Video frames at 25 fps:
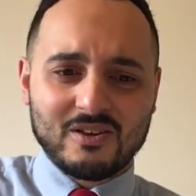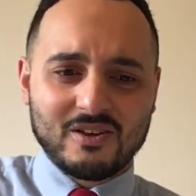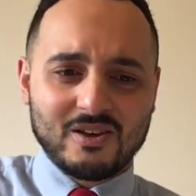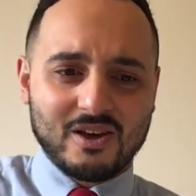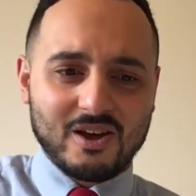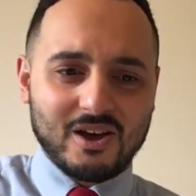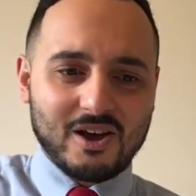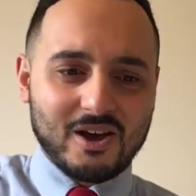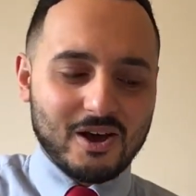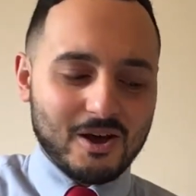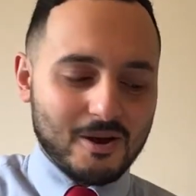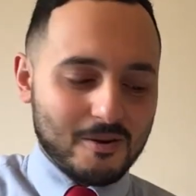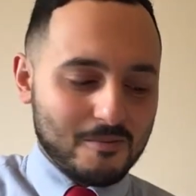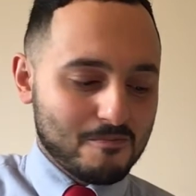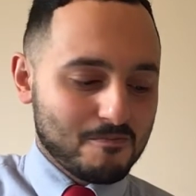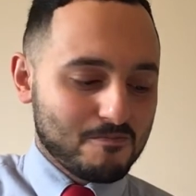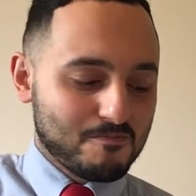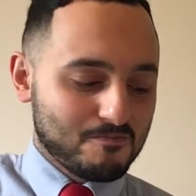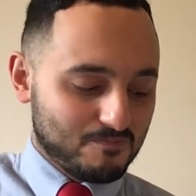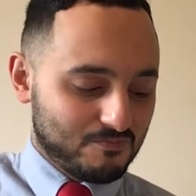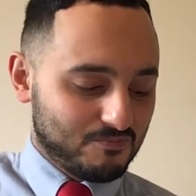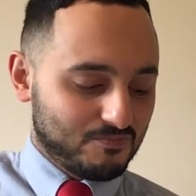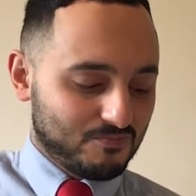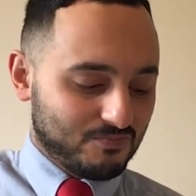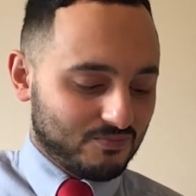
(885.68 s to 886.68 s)
um,
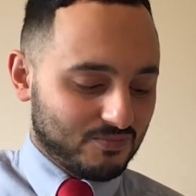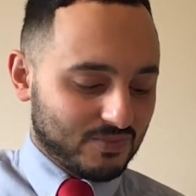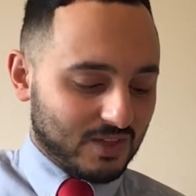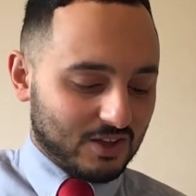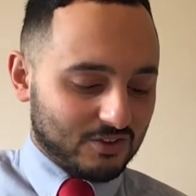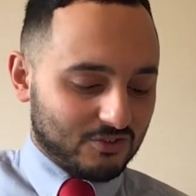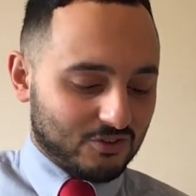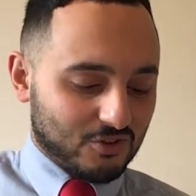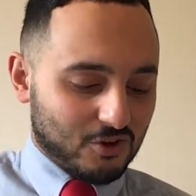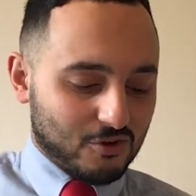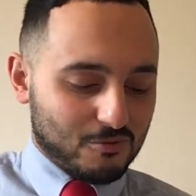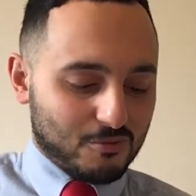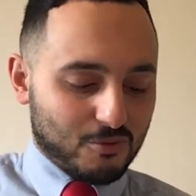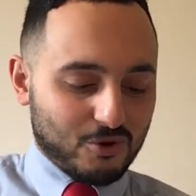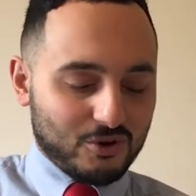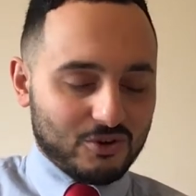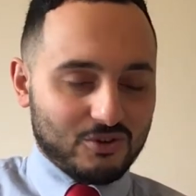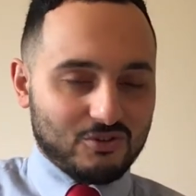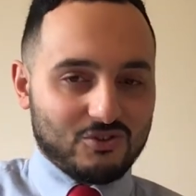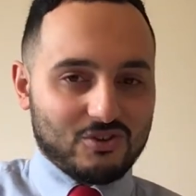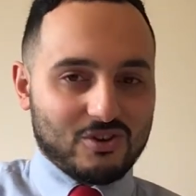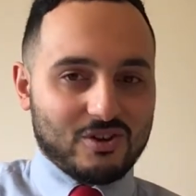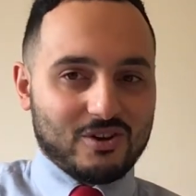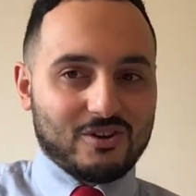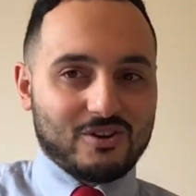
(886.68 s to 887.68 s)
that's the whole point,
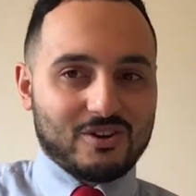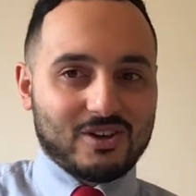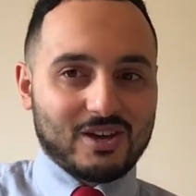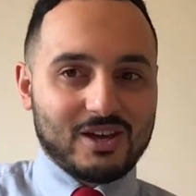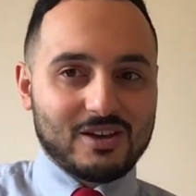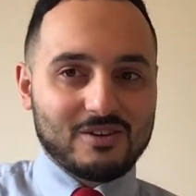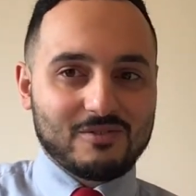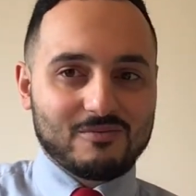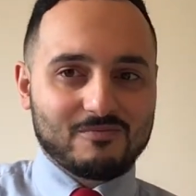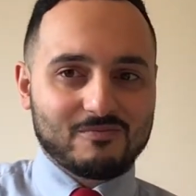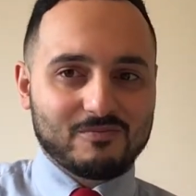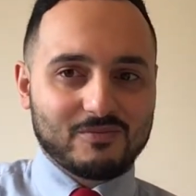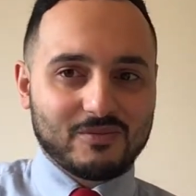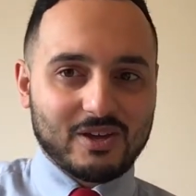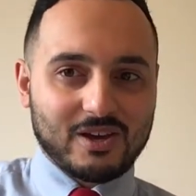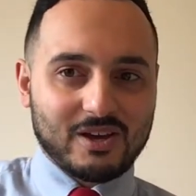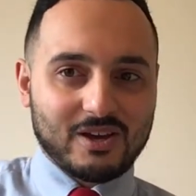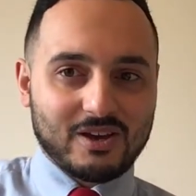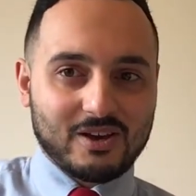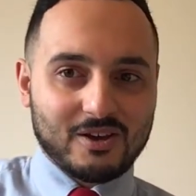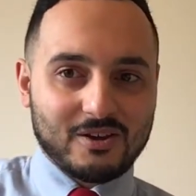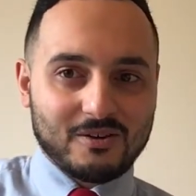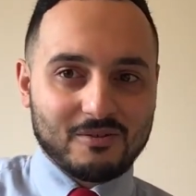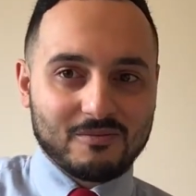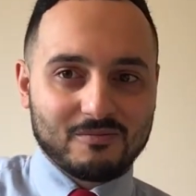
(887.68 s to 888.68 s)
isn't it? Okay.
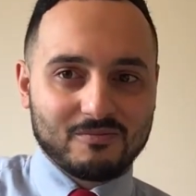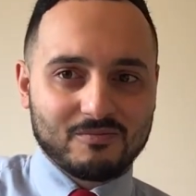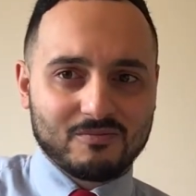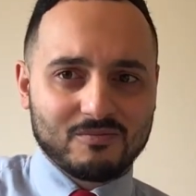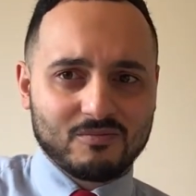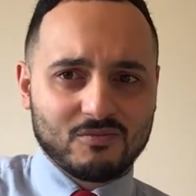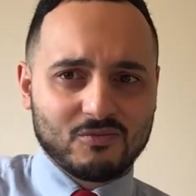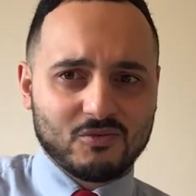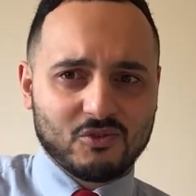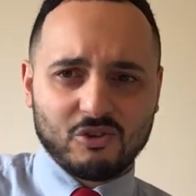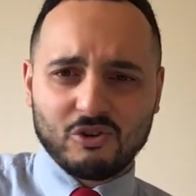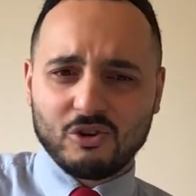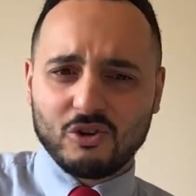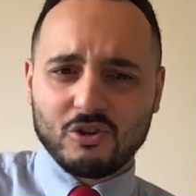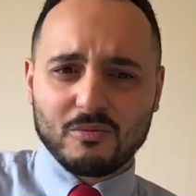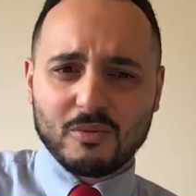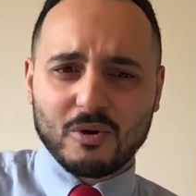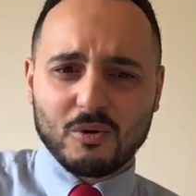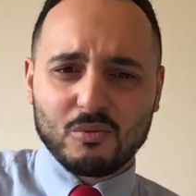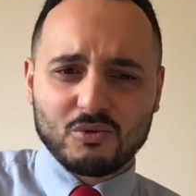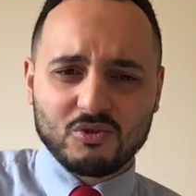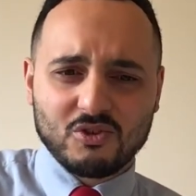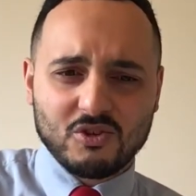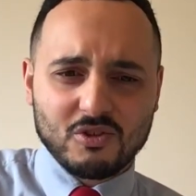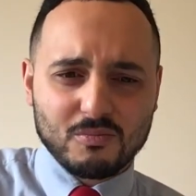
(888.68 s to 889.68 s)
Uh, sorry, not the
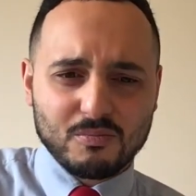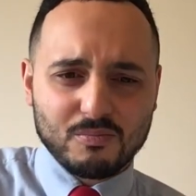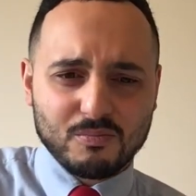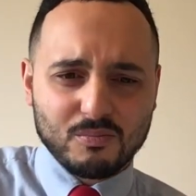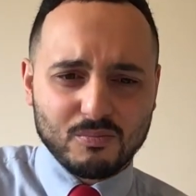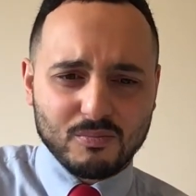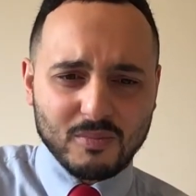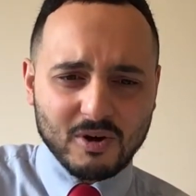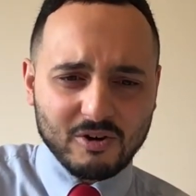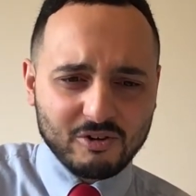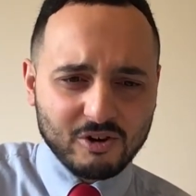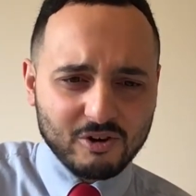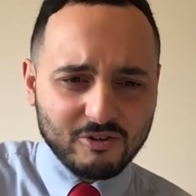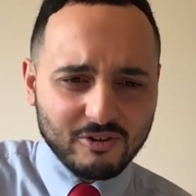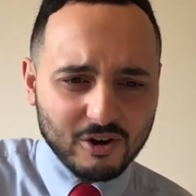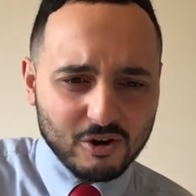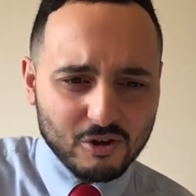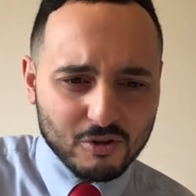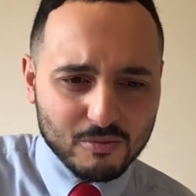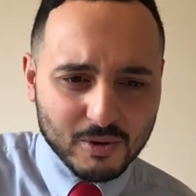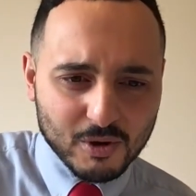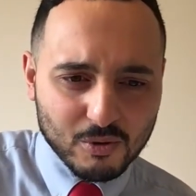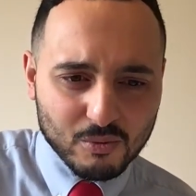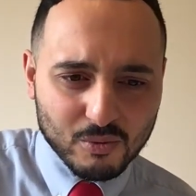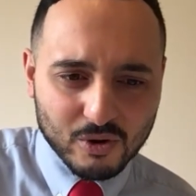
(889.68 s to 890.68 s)
was it the merry-go-round or the
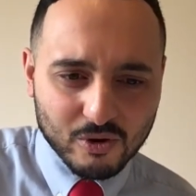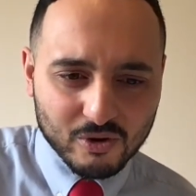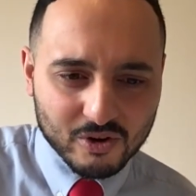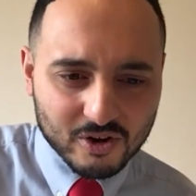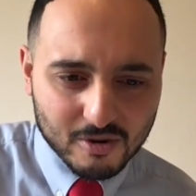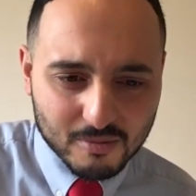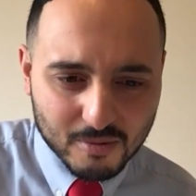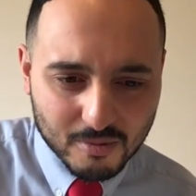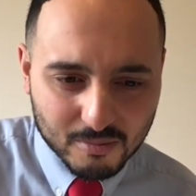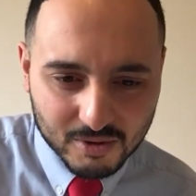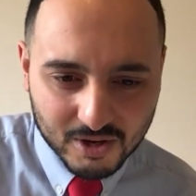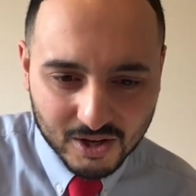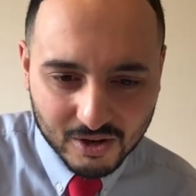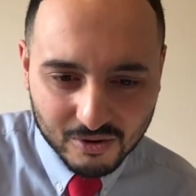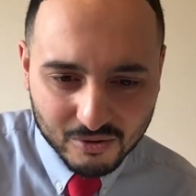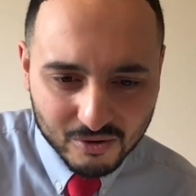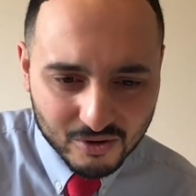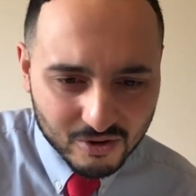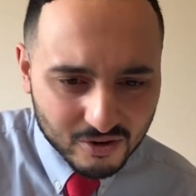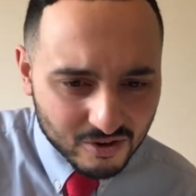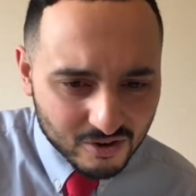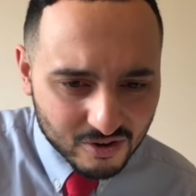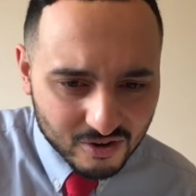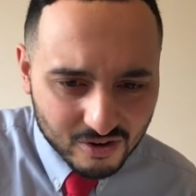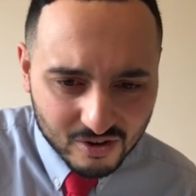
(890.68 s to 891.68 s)
big wheel? I can't remember now.
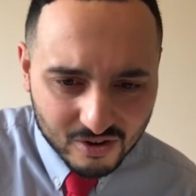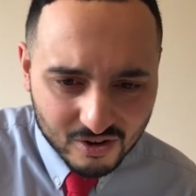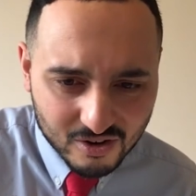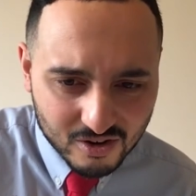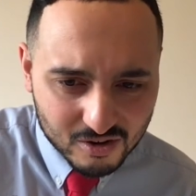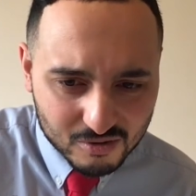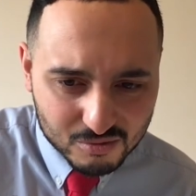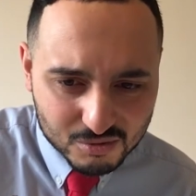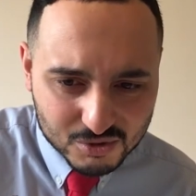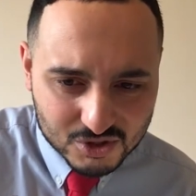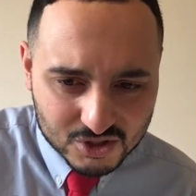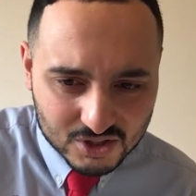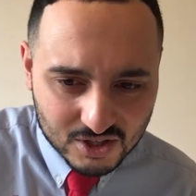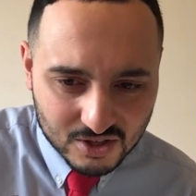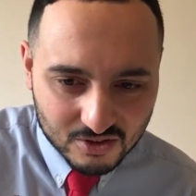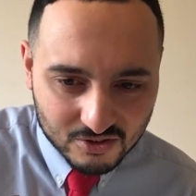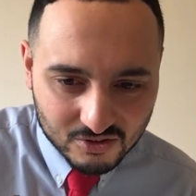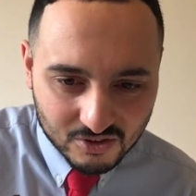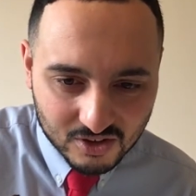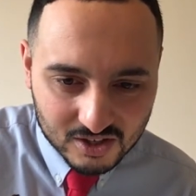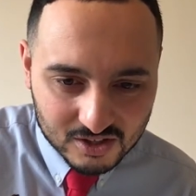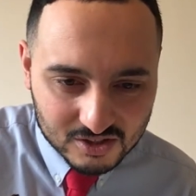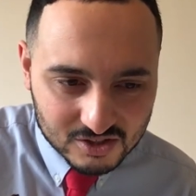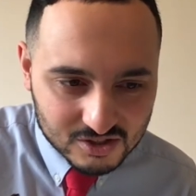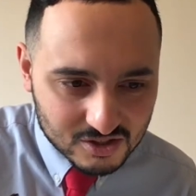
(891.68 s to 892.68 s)
Just check the
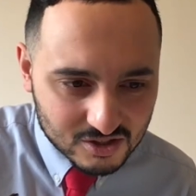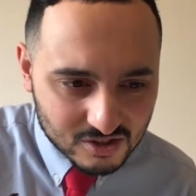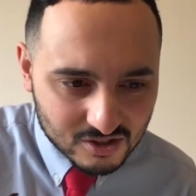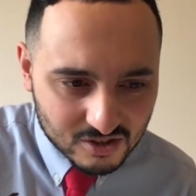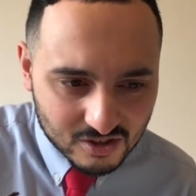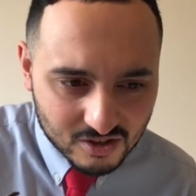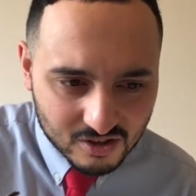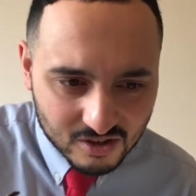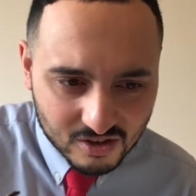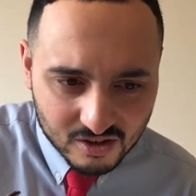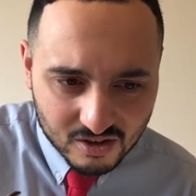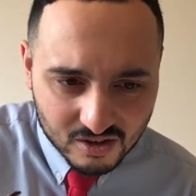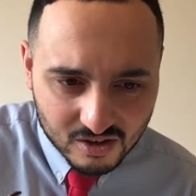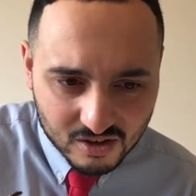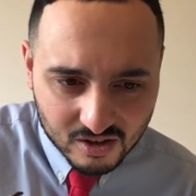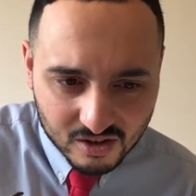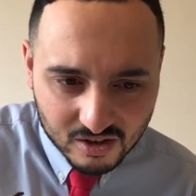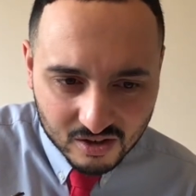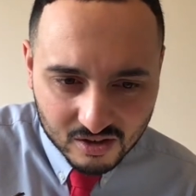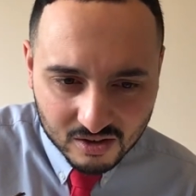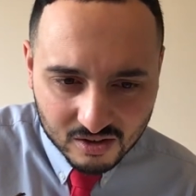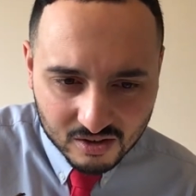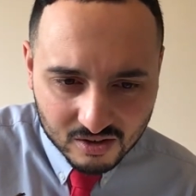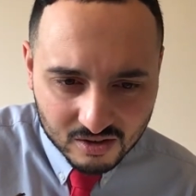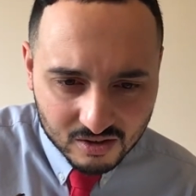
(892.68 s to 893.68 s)
text.
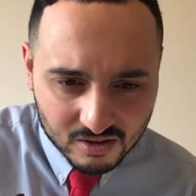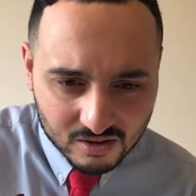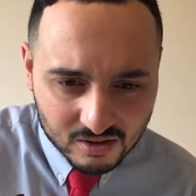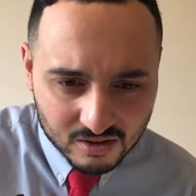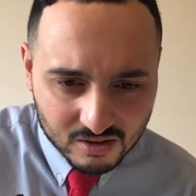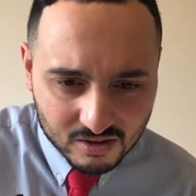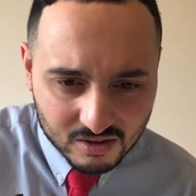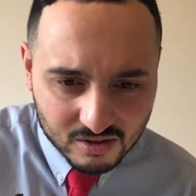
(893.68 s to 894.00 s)
Uh,